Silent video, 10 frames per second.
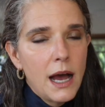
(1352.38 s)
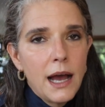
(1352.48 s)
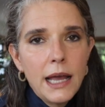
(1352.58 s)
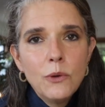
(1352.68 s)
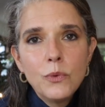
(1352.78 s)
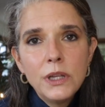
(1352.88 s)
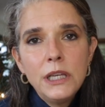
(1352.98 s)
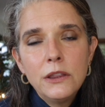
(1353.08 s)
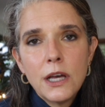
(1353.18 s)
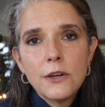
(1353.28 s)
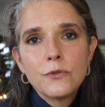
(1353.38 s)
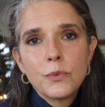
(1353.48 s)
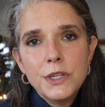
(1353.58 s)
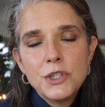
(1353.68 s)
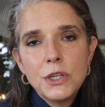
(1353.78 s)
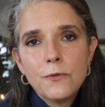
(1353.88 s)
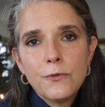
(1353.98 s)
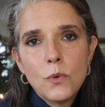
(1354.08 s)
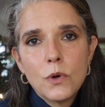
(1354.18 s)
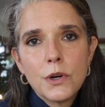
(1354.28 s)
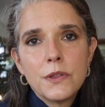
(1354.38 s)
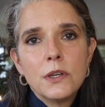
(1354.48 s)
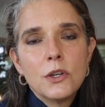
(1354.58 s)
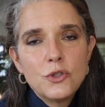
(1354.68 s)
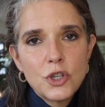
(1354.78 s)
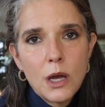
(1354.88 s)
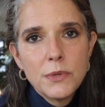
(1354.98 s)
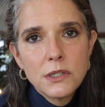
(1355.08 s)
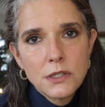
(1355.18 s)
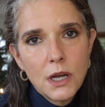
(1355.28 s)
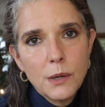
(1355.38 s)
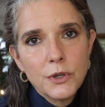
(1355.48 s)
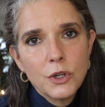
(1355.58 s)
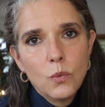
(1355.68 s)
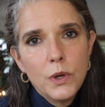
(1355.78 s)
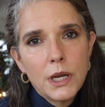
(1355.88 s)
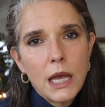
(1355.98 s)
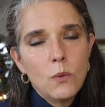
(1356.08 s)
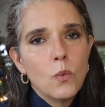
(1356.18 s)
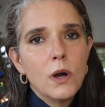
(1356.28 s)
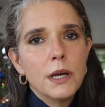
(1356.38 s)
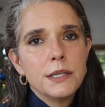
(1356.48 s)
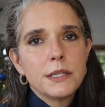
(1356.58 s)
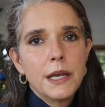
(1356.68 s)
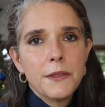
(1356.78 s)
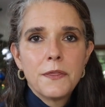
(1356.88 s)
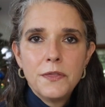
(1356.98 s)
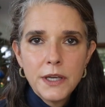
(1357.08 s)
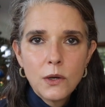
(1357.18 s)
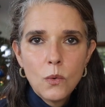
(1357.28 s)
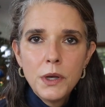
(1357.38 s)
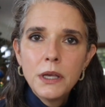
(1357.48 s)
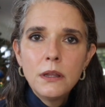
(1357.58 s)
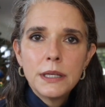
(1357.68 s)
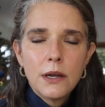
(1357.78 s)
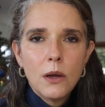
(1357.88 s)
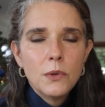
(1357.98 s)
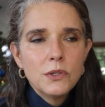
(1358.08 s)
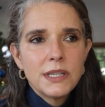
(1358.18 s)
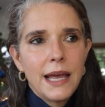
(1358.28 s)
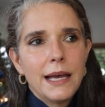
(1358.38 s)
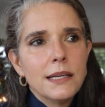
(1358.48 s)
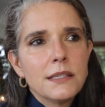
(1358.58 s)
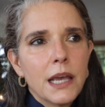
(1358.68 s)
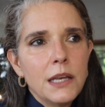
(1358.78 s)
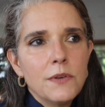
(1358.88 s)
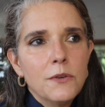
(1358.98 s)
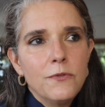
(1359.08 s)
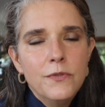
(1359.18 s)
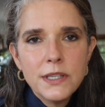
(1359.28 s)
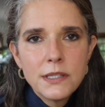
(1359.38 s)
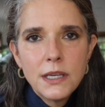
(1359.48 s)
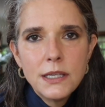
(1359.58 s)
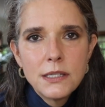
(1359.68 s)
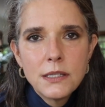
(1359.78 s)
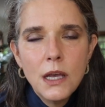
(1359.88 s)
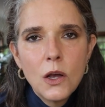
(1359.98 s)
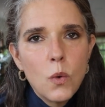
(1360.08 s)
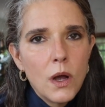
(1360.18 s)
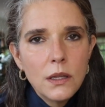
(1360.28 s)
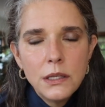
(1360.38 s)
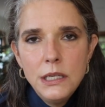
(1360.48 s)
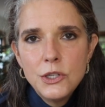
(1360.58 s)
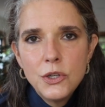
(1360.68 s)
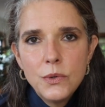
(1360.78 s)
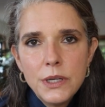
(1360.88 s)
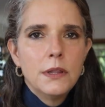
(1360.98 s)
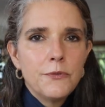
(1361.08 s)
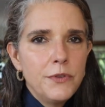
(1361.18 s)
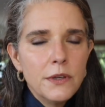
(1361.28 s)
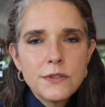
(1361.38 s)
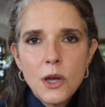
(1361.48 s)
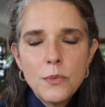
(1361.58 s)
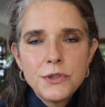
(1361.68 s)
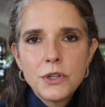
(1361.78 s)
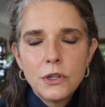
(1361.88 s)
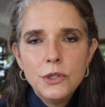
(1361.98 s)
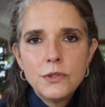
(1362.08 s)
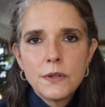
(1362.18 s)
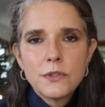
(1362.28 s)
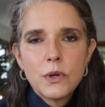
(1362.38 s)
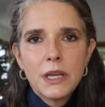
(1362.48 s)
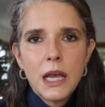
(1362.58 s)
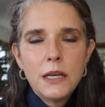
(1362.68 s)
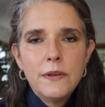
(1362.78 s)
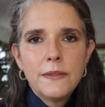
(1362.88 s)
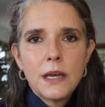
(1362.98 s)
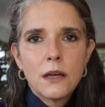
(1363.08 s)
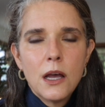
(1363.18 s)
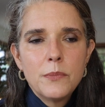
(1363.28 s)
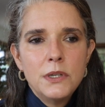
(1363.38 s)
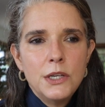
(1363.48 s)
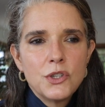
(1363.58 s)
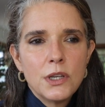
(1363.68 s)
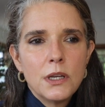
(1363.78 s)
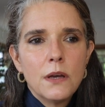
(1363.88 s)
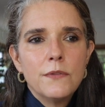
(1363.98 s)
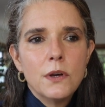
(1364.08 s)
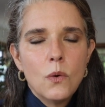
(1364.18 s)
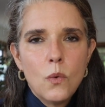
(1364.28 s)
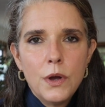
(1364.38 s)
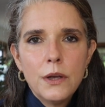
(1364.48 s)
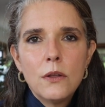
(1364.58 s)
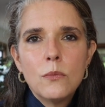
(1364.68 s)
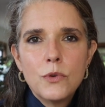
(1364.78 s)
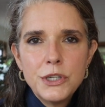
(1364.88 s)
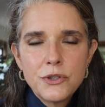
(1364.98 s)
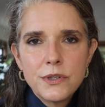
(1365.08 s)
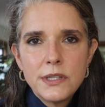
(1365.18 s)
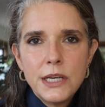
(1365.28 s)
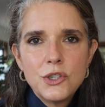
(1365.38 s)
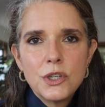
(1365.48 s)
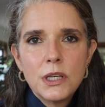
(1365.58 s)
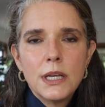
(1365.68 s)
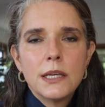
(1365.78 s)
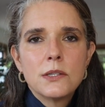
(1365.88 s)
I really love reaching for the No Shaba Sommer when I want a thick oil. It almost has kind of a viscous quality to it that feels almost occlusive. So I kind of get that combination of the oil moisturization